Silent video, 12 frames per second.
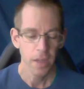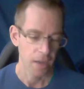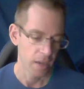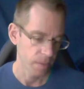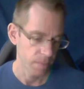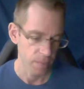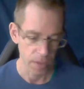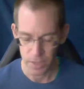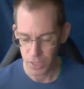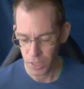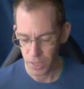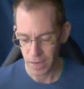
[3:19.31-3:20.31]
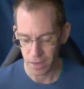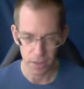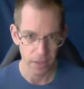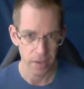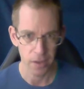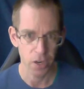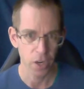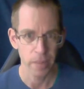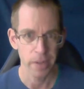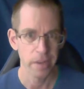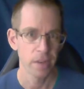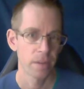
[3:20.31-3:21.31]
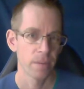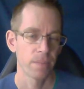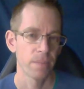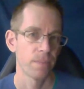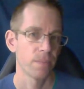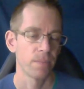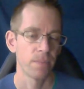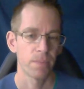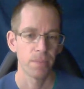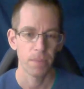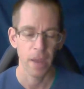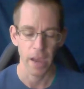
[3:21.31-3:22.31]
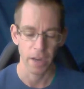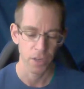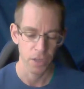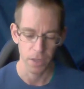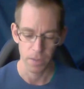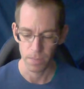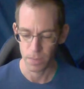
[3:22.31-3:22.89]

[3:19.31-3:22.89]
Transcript: um, maybe genetically determined action.